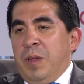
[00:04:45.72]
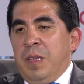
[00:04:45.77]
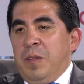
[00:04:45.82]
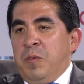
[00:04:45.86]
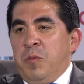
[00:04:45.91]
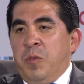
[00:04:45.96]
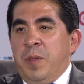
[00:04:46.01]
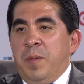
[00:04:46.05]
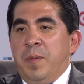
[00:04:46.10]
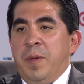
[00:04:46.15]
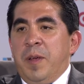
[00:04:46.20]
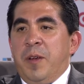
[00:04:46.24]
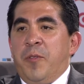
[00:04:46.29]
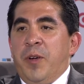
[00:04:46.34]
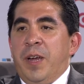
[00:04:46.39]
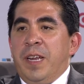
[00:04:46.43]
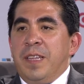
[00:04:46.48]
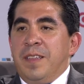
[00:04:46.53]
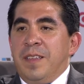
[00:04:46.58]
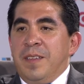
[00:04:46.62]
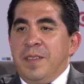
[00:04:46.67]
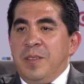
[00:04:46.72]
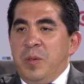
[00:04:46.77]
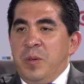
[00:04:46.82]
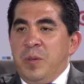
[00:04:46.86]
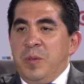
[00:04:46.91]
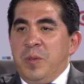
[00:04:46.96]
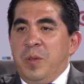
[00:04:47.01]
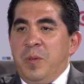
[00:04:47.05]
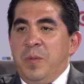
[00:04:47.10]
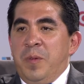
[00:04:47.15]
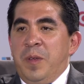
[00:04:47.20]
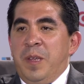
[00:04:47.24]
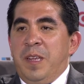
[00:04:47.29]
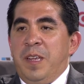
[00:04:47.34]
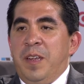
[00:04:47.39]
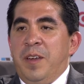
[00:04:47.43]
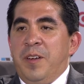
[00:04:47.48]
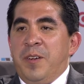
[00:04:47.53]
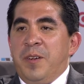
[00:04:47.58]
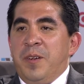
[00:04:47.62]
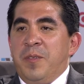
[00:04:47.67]
it would be great uh, to, to be
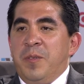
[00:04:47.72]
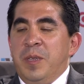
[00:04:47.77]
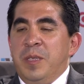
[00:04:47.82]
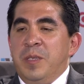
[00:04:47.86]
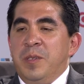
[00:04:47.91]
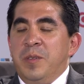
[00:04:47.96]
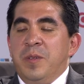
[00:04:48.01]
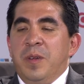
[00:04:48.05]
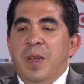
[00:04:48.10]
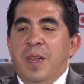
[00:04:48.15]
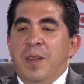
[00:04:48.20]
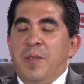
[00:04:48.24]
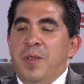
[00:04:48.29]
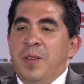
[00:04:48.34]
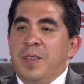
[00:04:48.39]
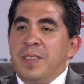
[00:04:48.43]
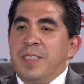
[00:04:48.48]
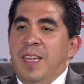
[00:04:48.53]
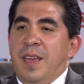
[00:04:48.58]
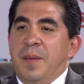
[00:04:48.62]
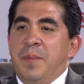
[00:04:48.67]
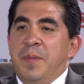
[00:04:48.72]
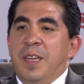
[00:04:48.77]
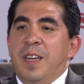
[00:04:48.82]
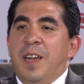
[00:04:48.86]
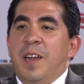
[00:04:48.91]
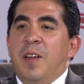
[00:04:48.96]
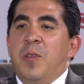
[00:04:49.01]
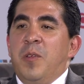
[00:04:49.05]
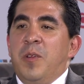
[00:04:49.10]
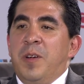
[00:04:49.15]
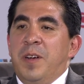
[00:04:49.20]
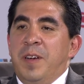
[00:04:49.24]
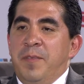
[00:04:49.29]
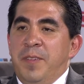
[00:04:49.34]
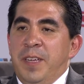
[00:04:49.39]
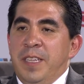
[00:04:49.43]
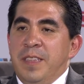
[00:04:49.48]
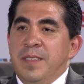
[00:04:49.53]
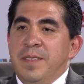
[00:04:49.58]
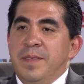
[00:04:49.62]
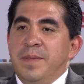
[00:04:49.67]
here with you another time in another
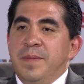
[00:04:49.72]
event.